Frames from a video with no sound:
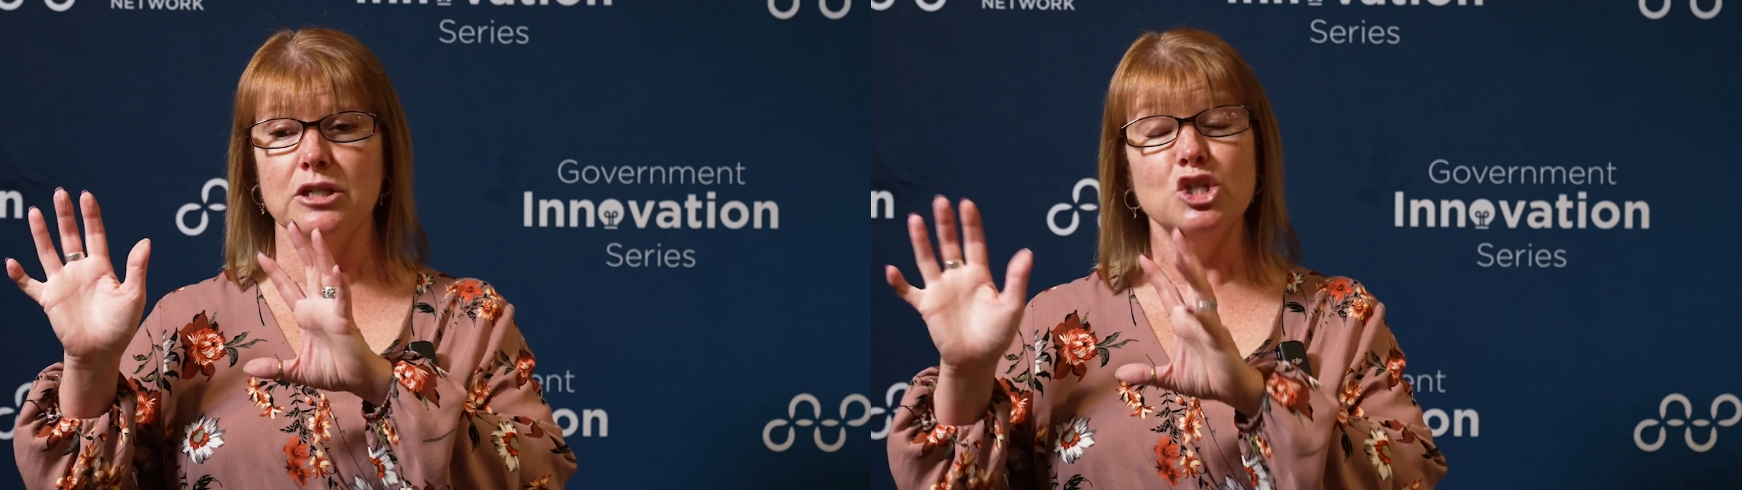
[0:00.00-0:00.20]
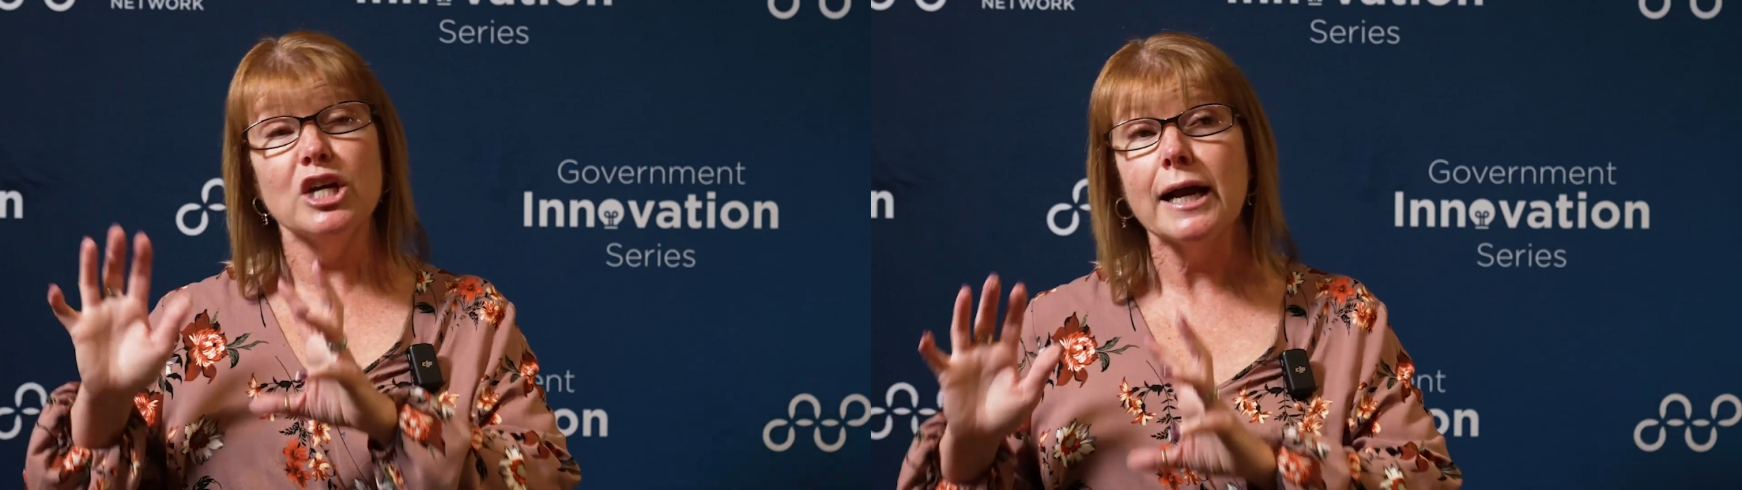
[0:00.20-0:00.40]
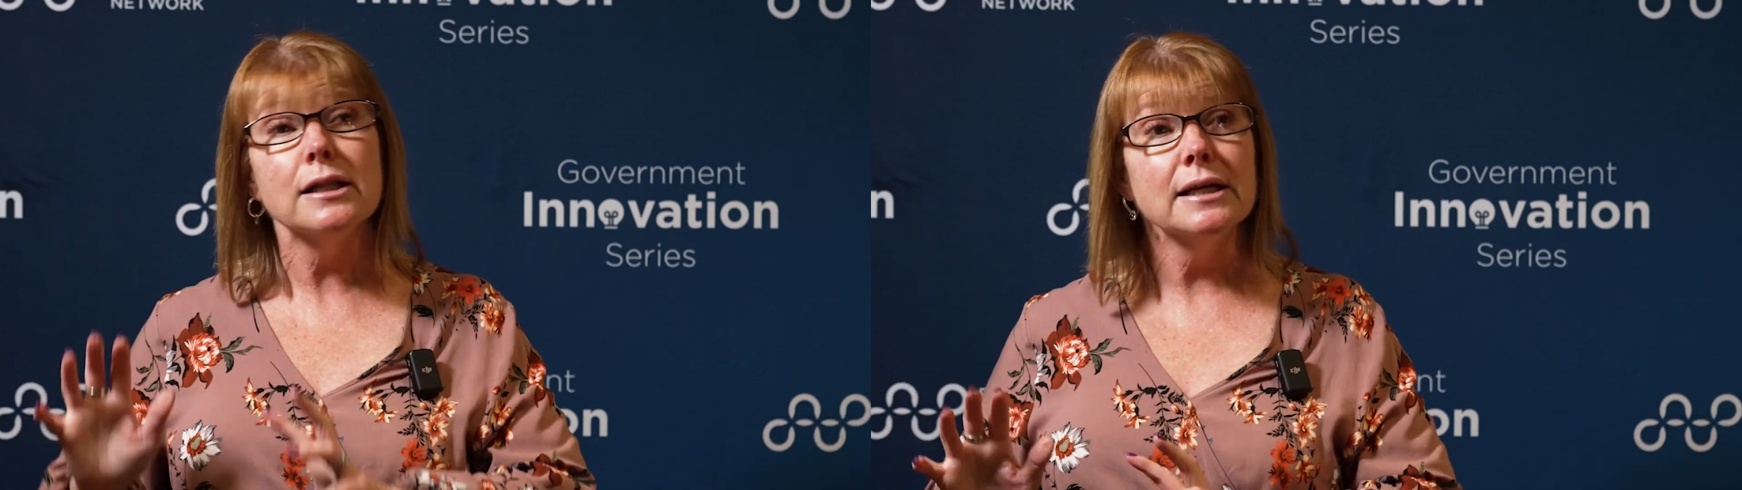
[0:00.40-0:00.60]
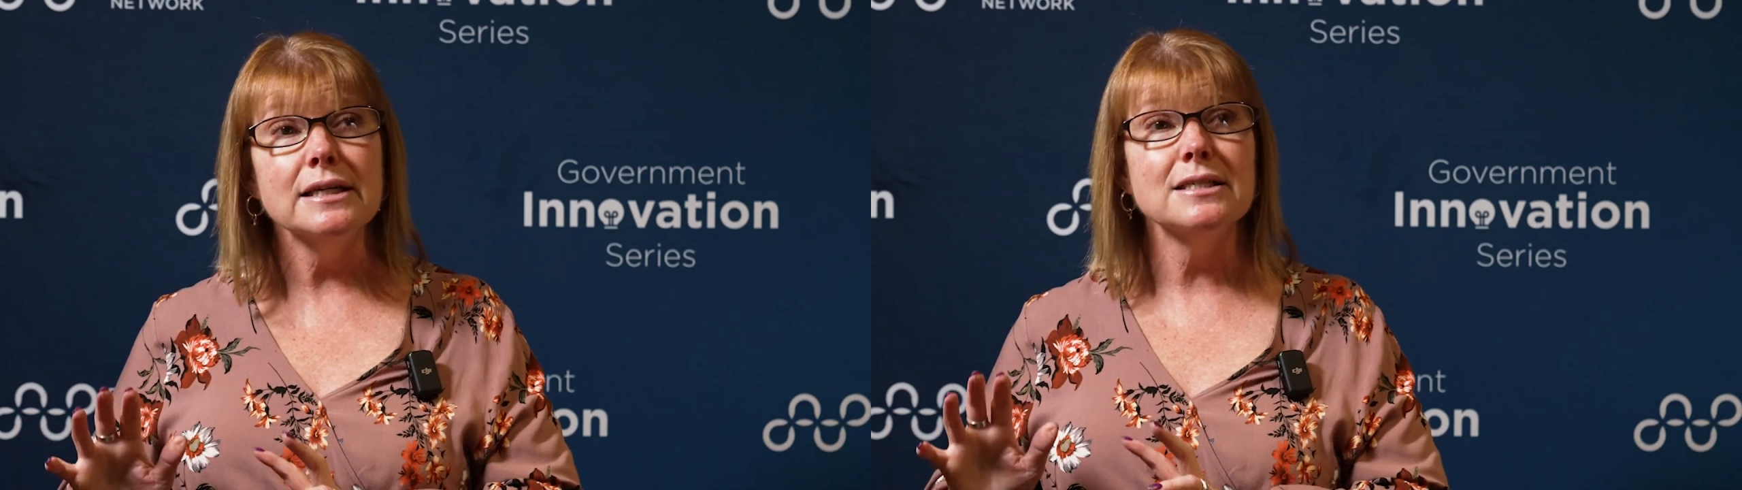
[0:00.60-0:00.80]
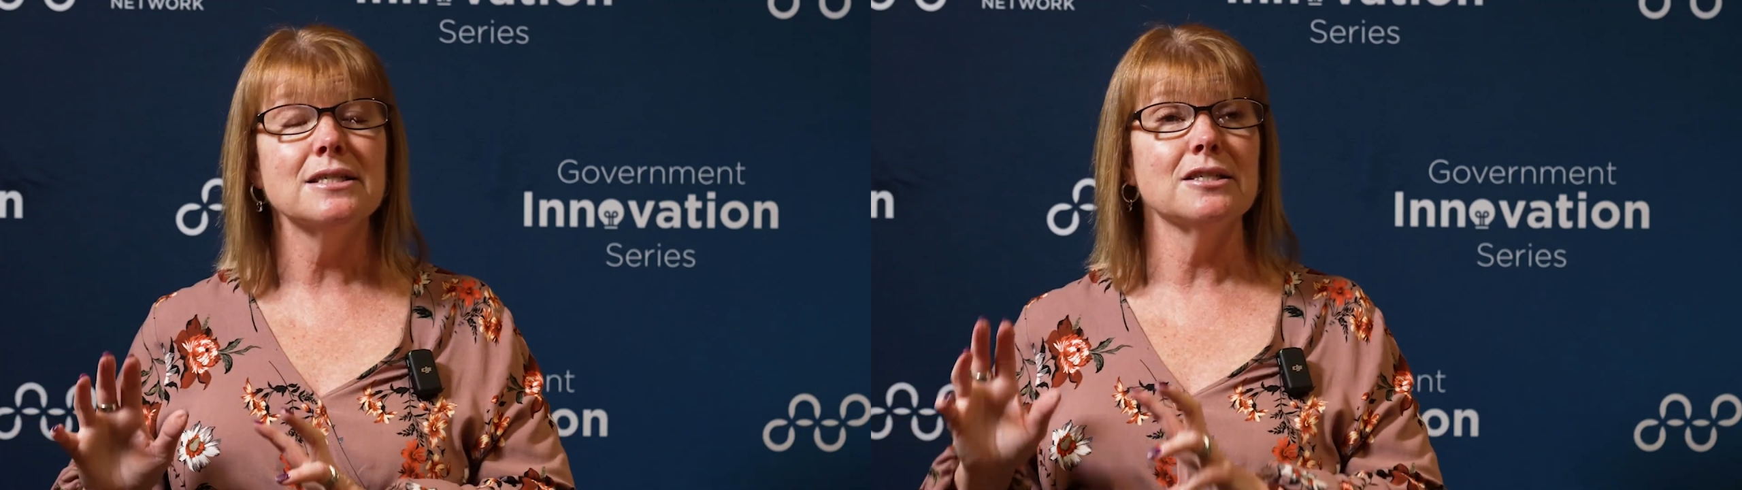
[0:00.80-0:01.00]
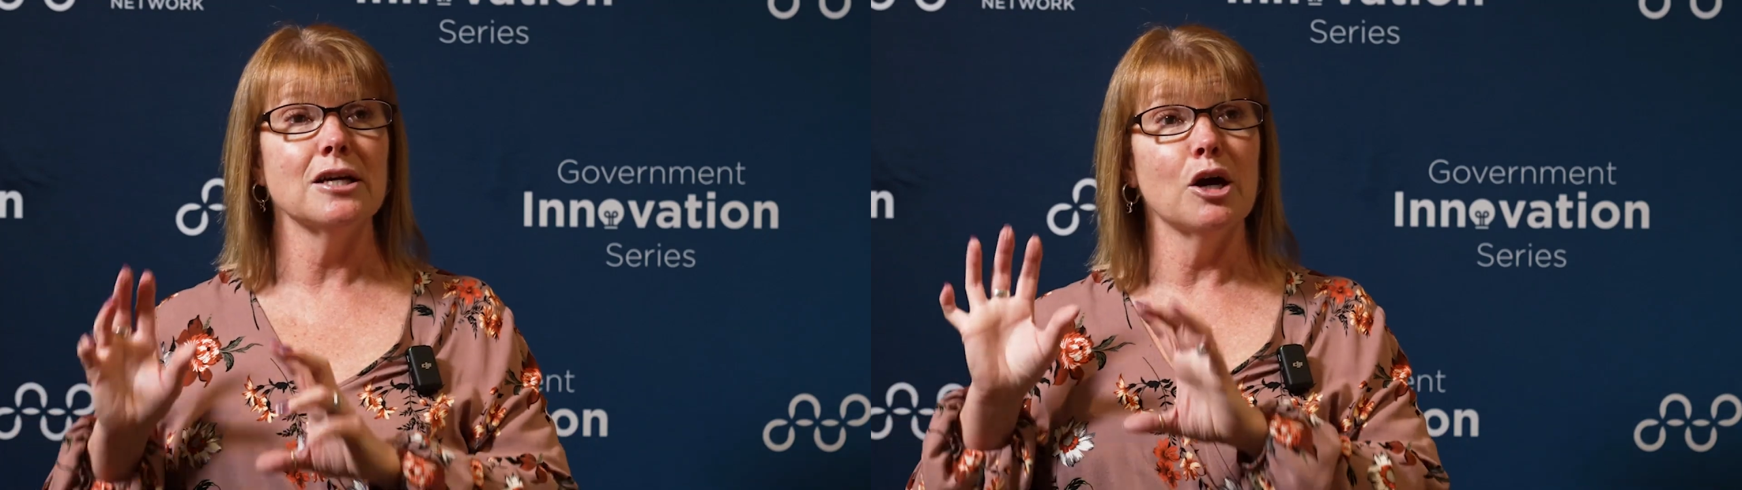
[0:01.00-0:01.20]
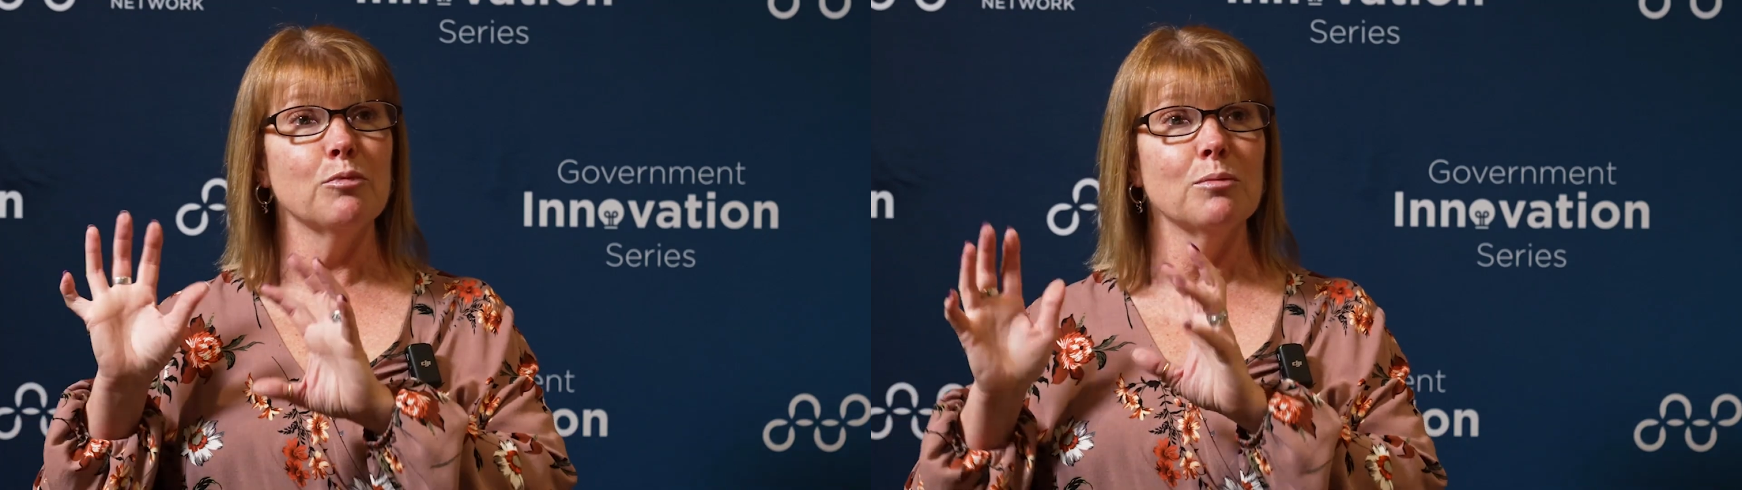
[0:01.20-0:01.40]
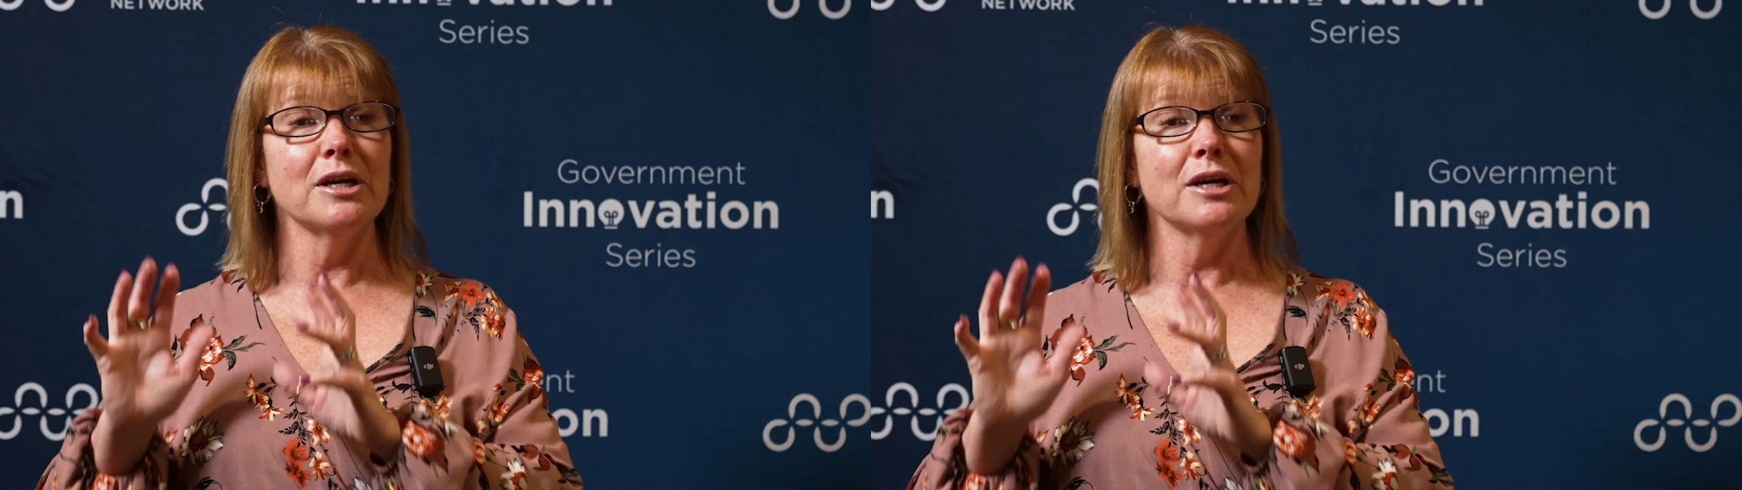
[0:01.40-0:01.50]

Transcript: the checklists to help you